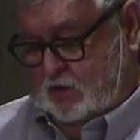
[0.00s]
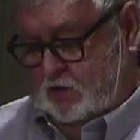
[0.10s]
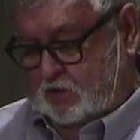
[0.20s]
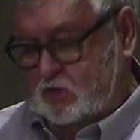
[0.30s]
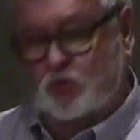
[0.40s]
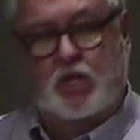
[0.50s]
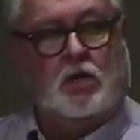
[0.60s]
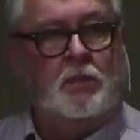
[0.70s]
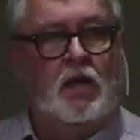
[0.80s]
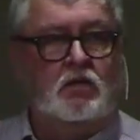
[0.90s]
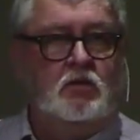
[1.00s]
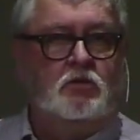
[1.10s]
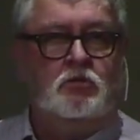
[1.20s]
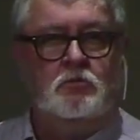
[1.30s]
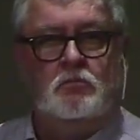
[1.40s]
So think about
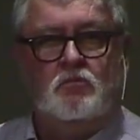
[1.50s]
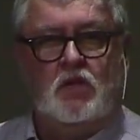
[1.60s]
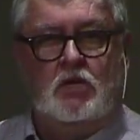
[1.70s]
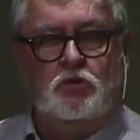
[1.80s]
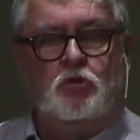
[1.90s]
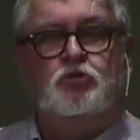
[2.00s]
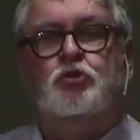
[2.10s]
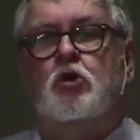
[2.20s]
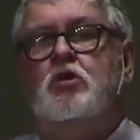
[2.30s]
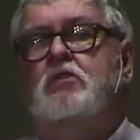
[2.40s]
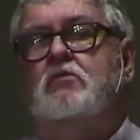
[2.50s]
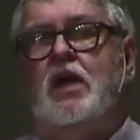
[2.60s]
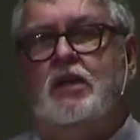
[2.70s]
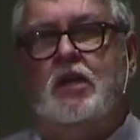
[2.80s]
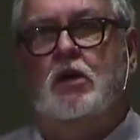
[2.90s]
this. In your journey
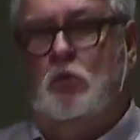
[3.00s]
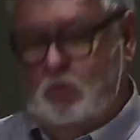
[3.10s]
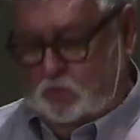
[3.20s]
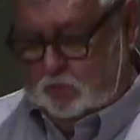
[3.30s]
right now,